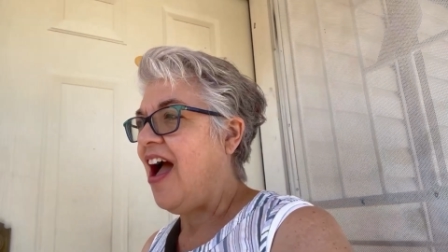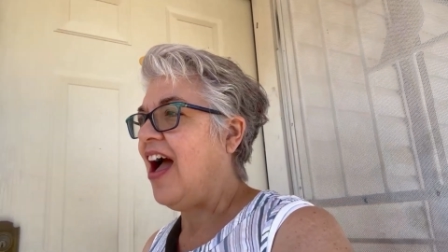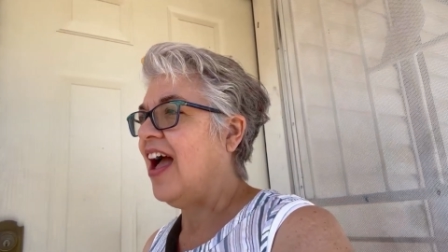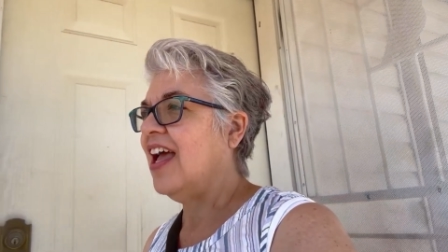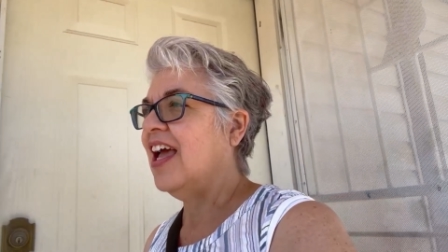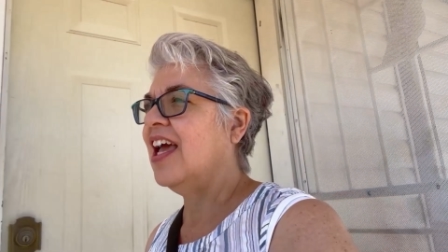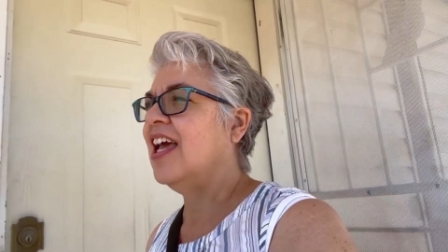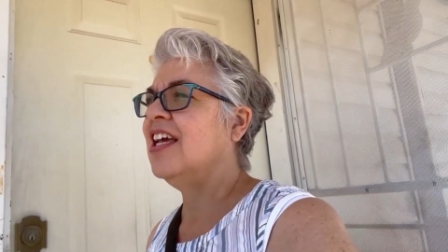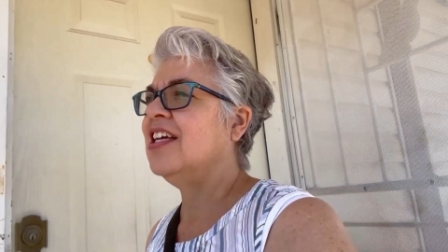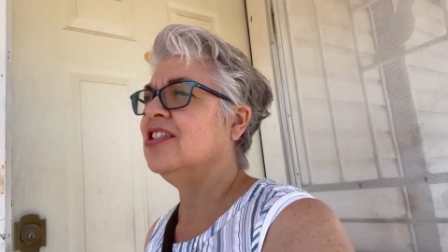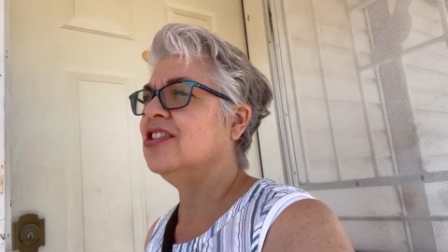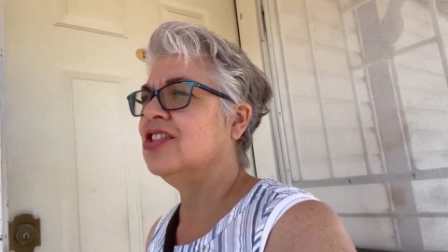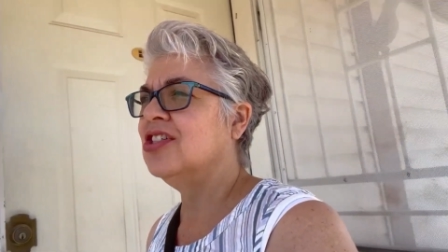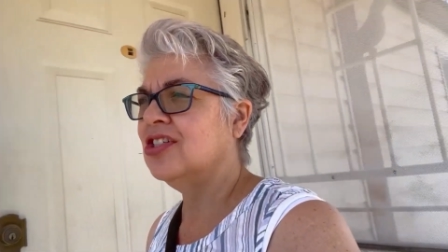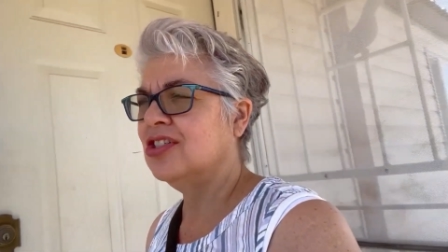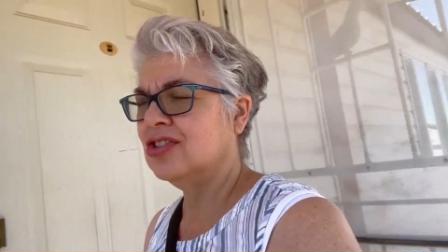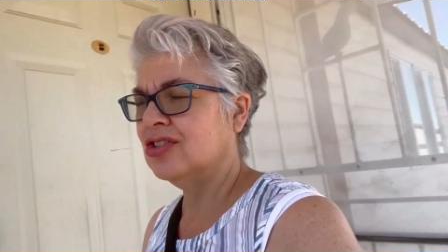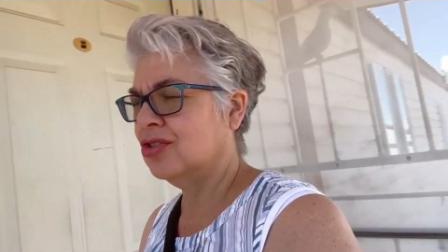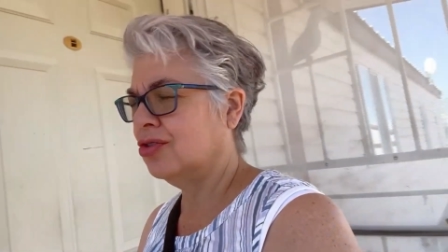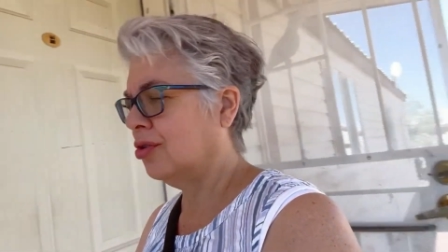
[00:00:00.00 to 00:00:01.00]
I
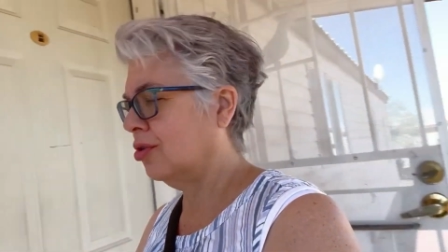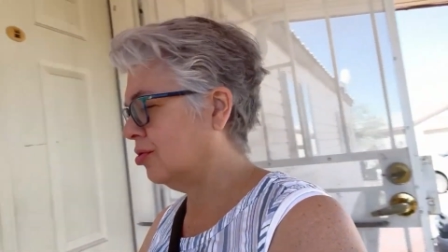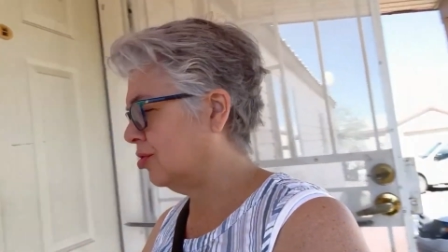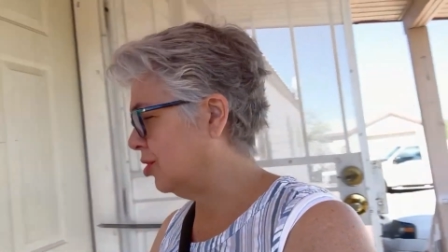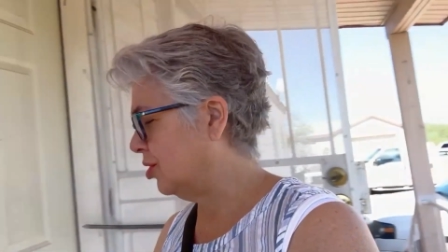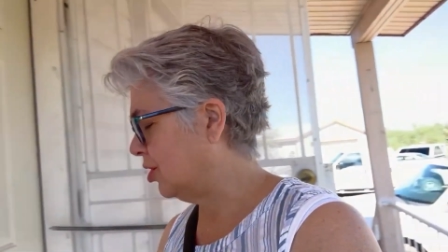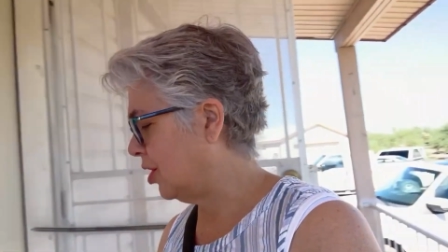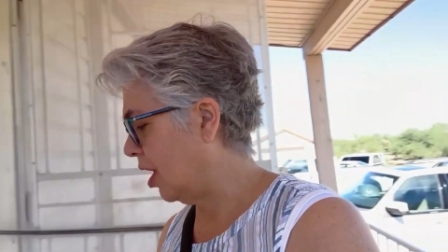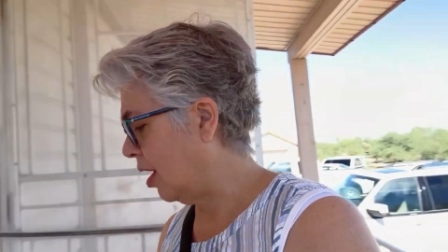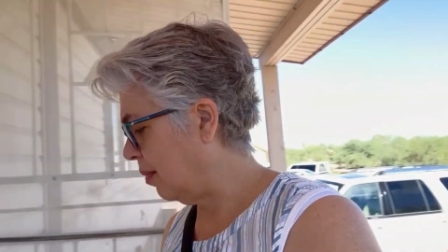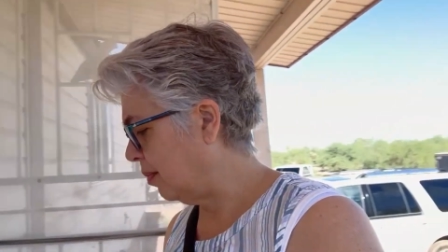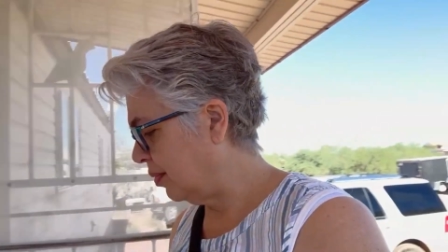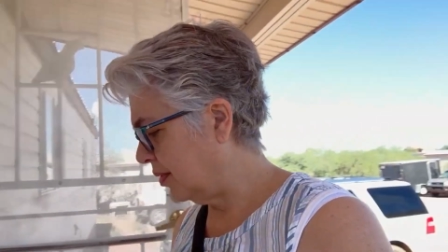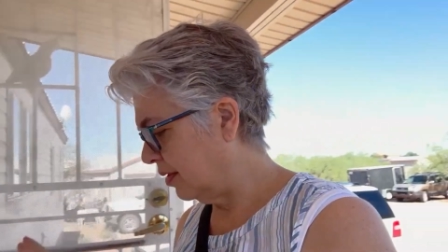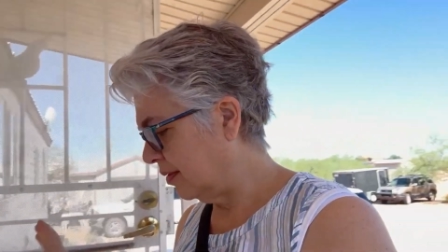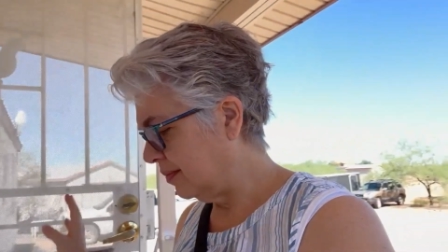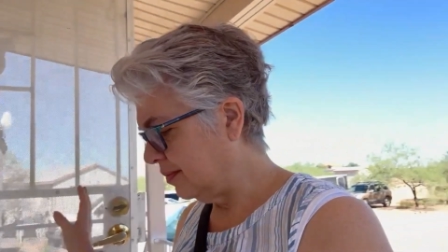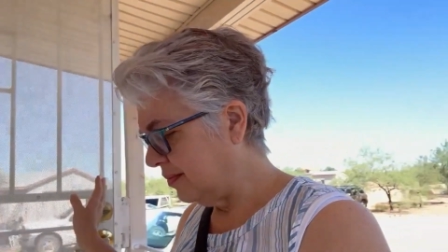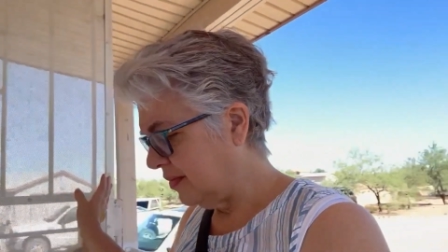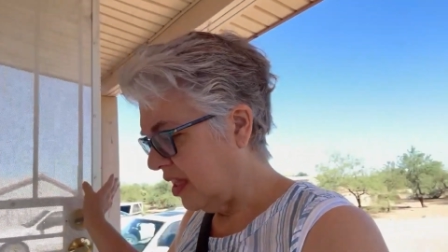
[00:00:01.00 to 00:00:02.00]
hate to grocery shop.
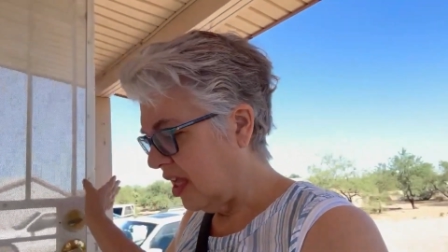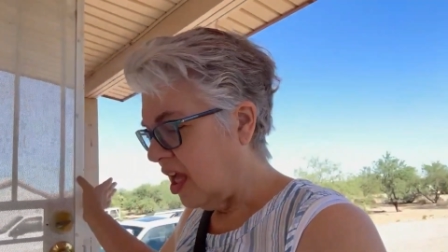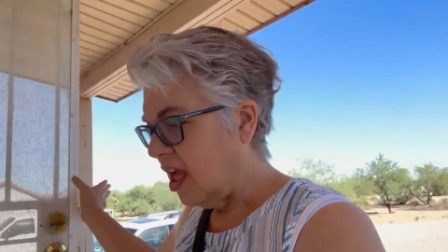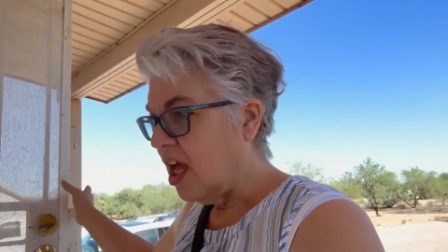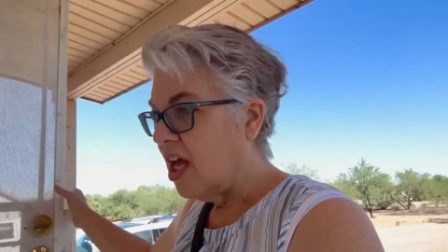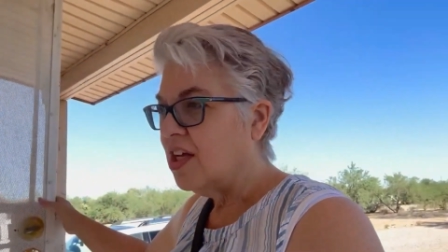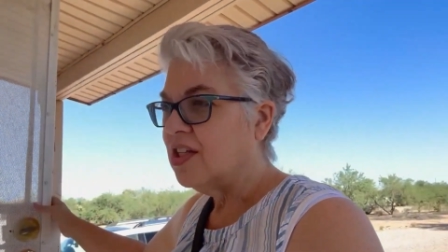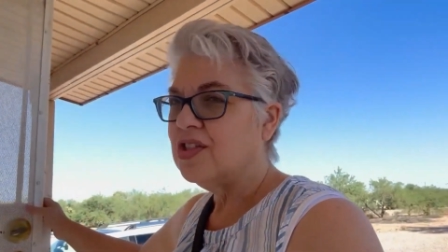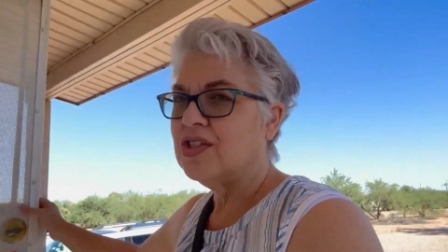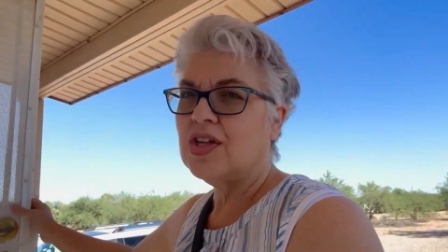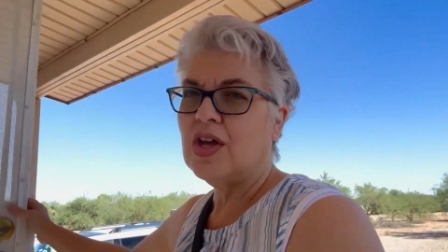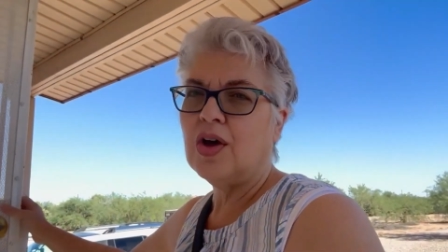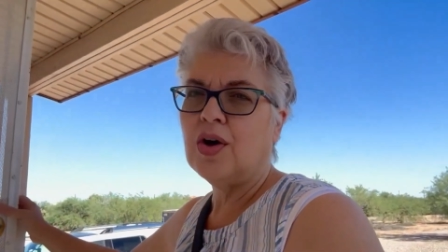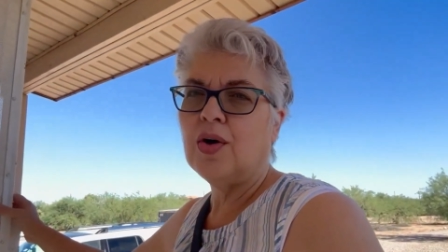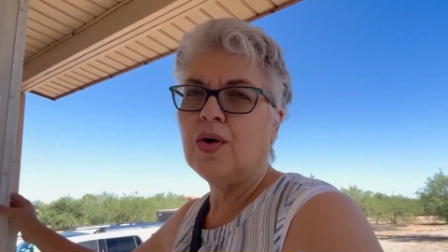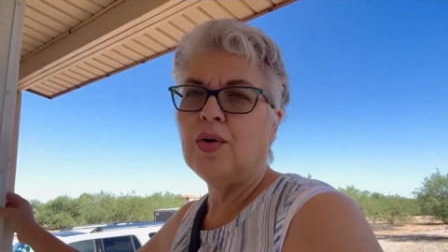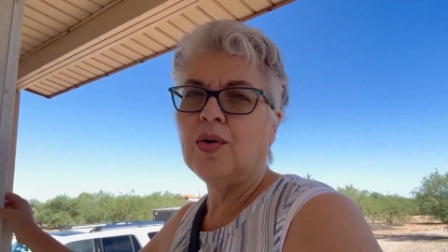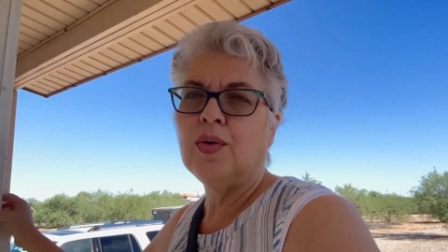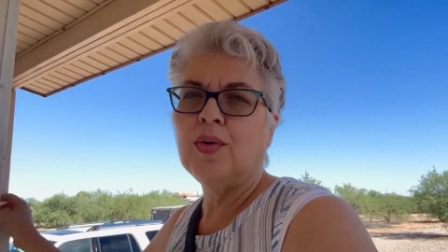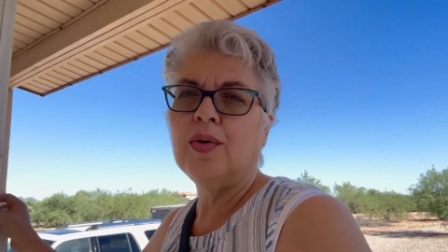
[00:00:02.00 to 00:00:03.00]

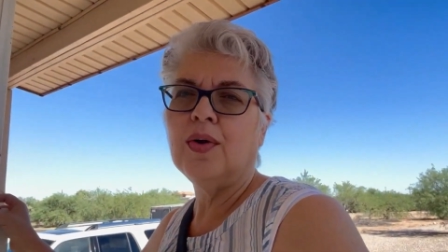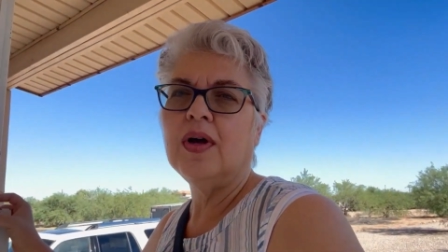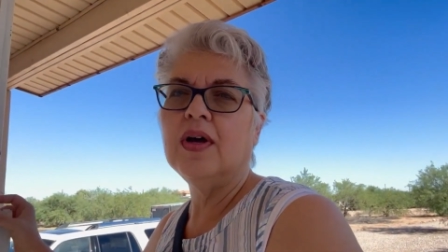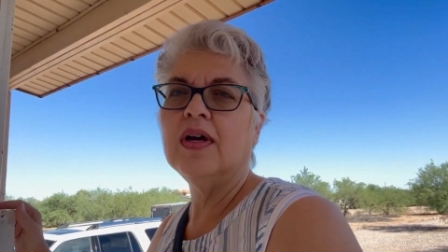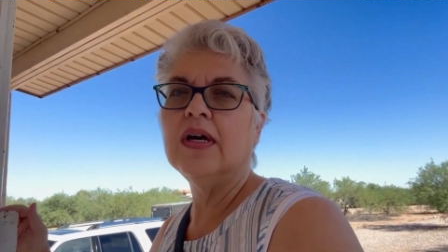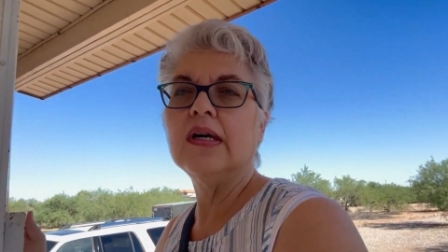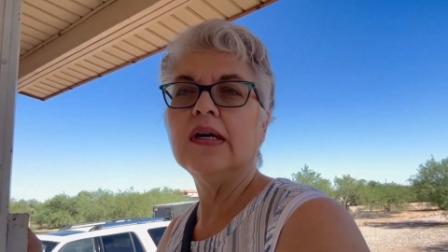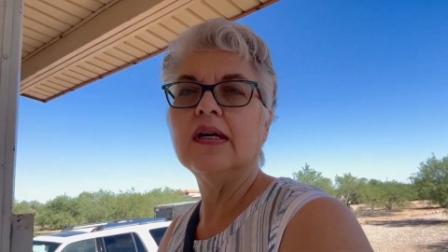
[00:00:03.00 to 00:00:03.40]
So